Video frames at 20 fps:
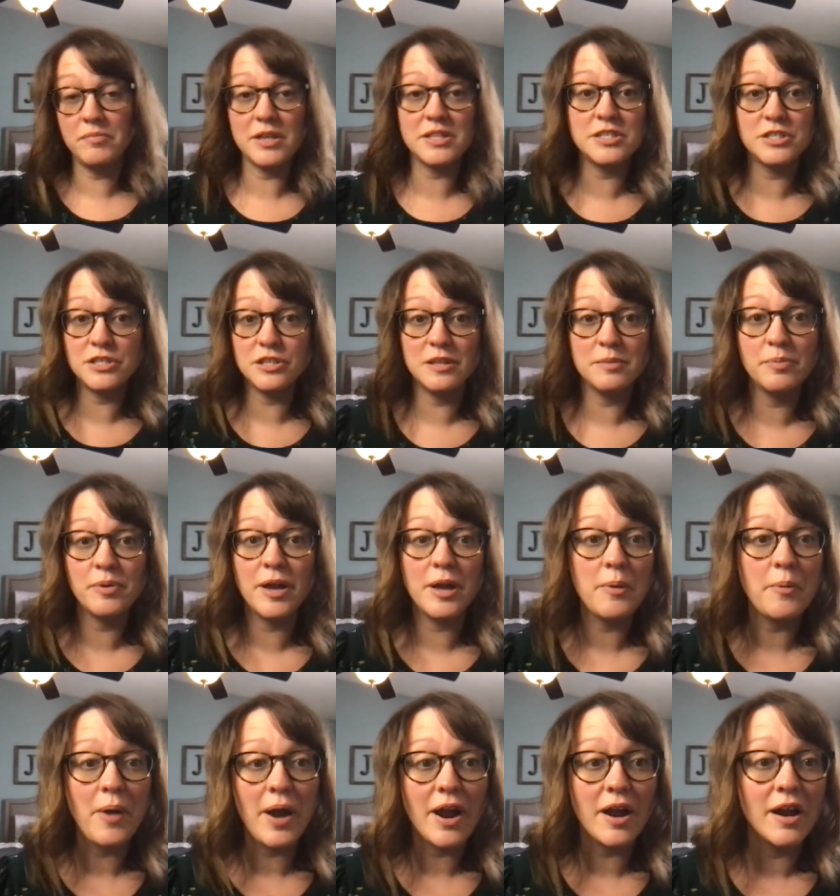it's to the
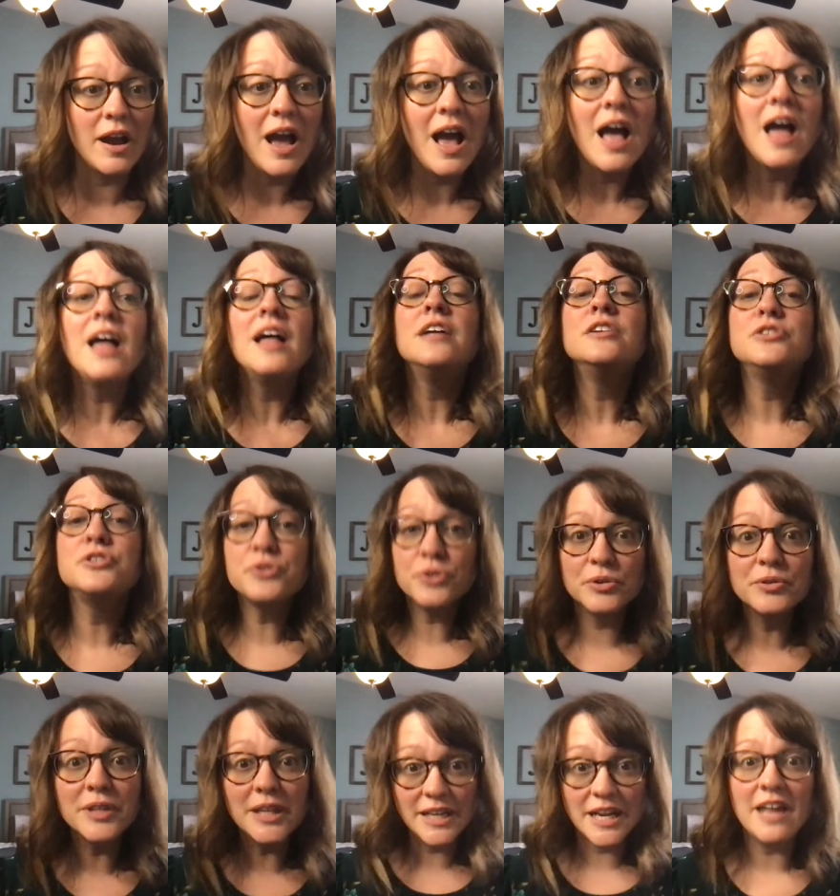point where
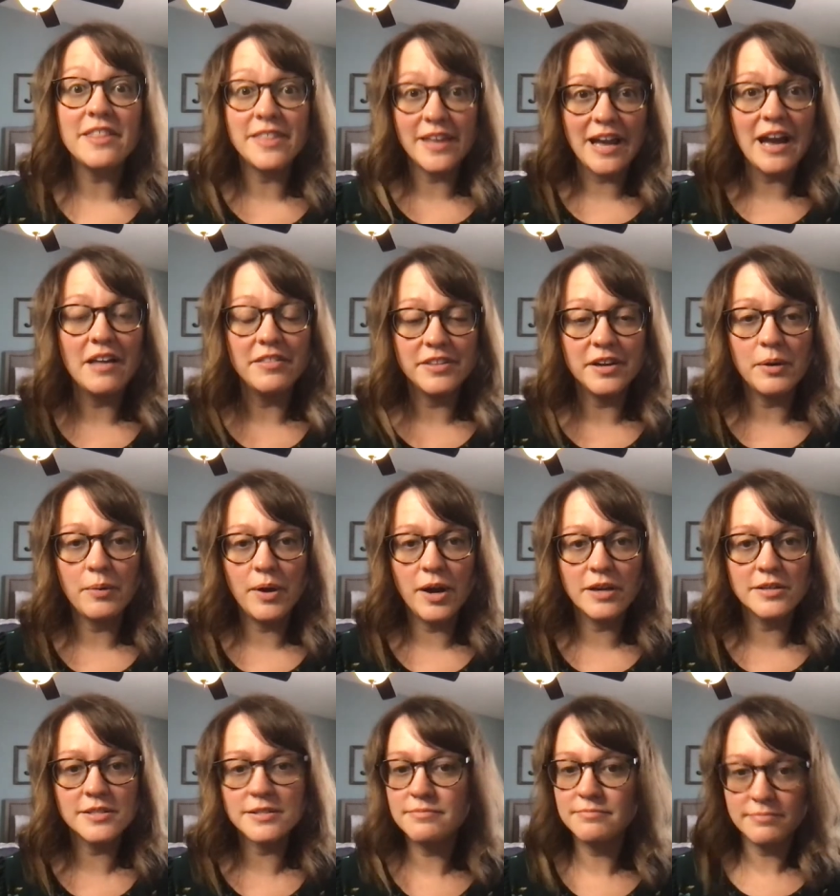truly nothing out there
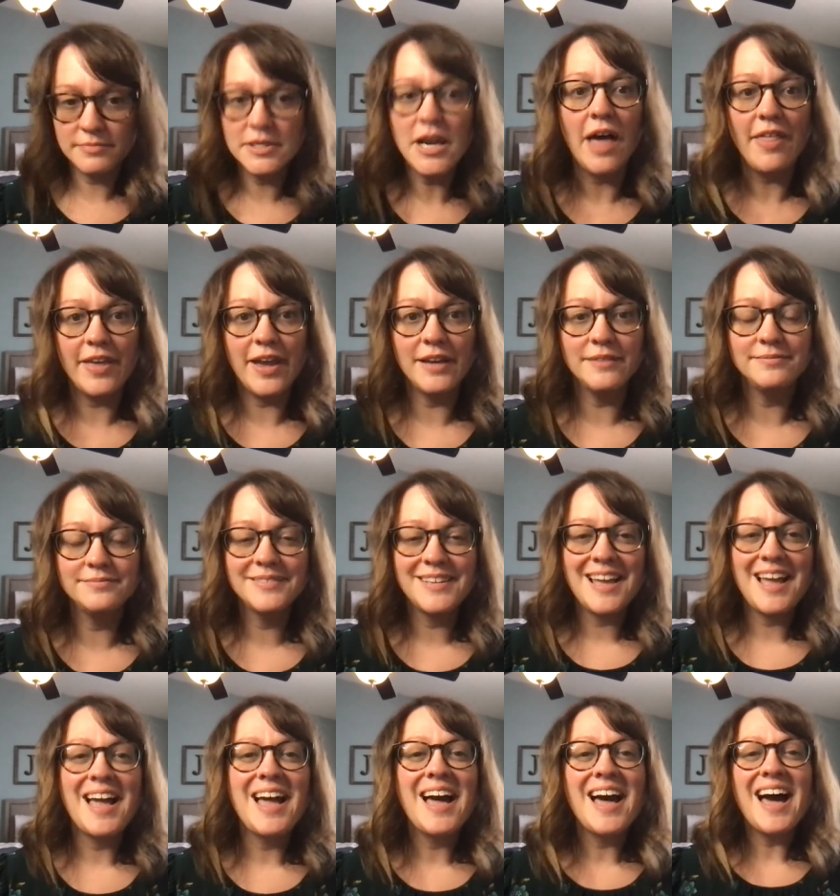works. Nothing.
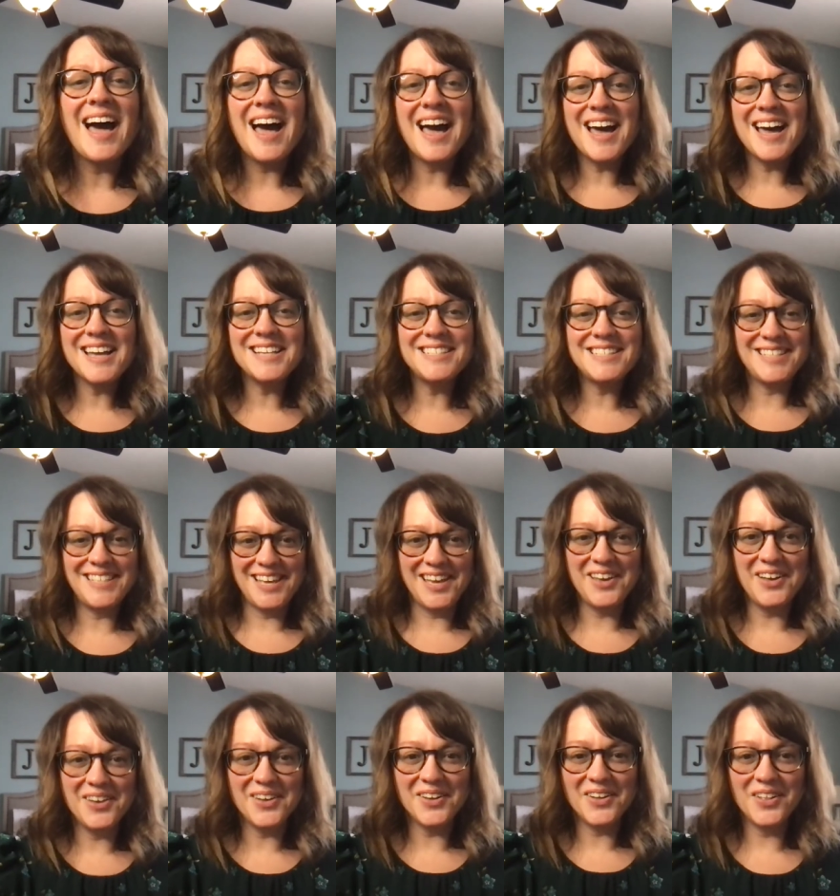
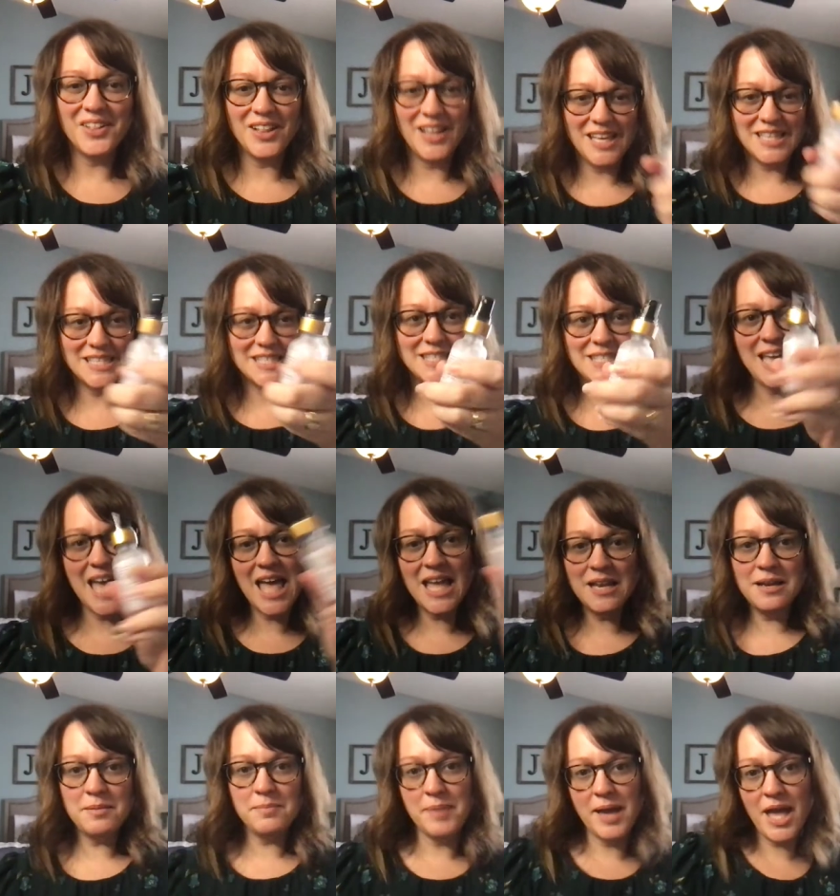Until
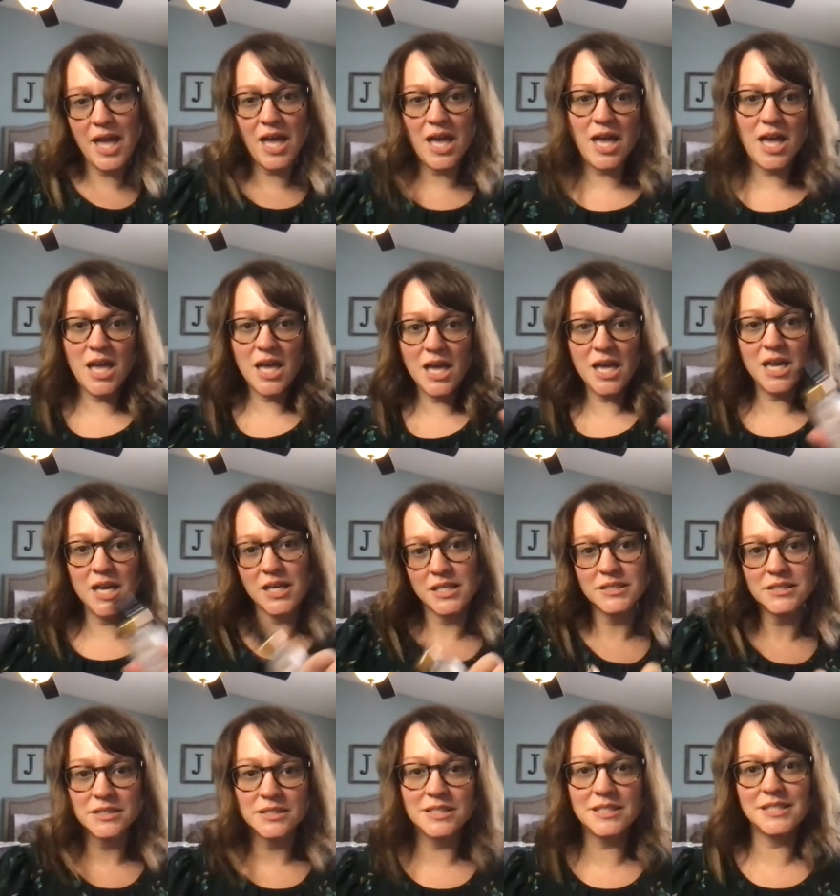Zen
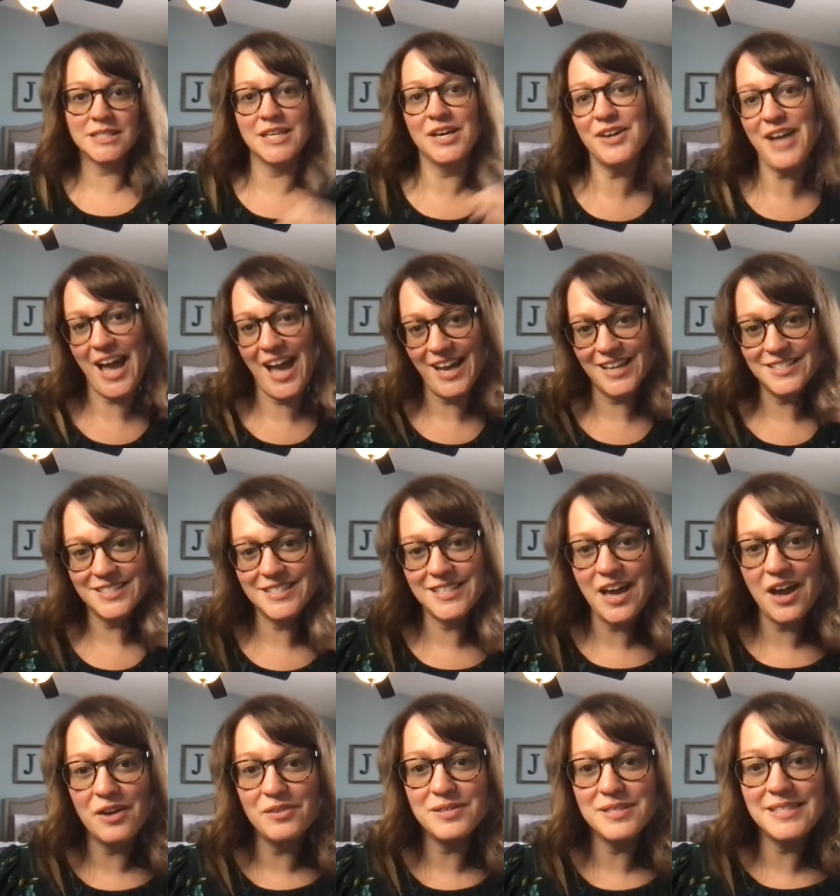Pits. Okay,
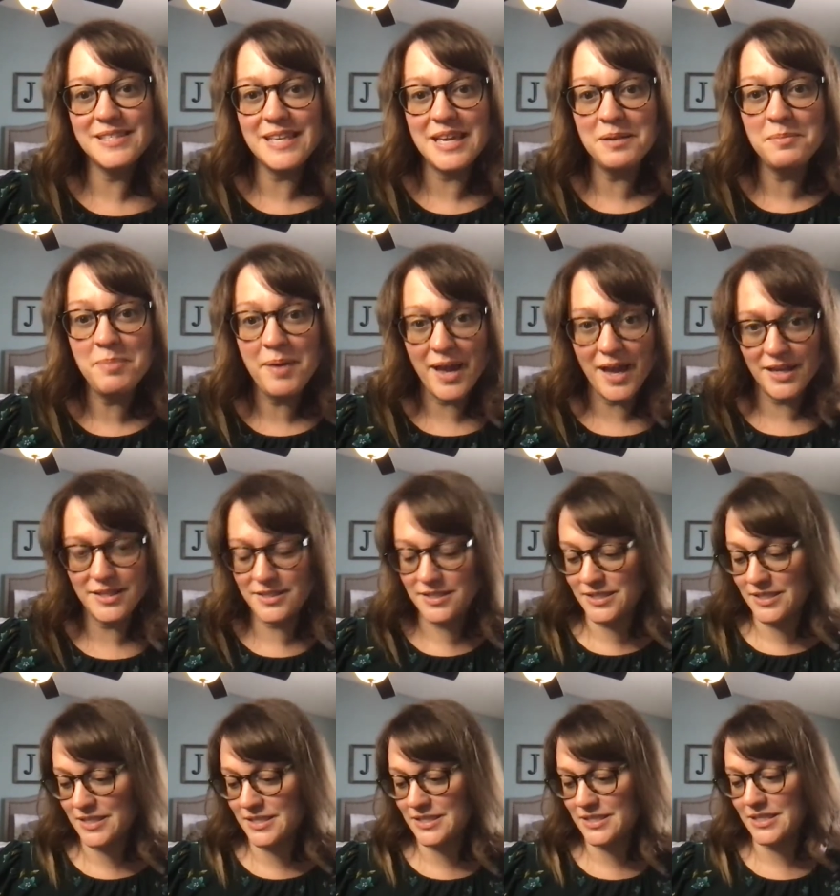so Zen
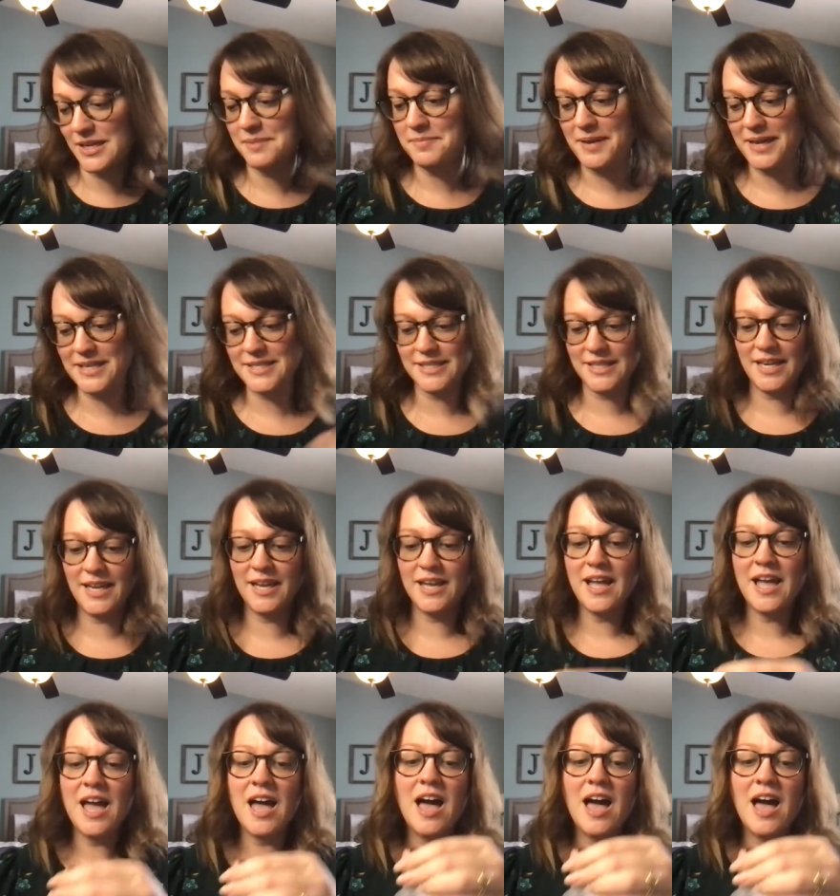Pits is amazing.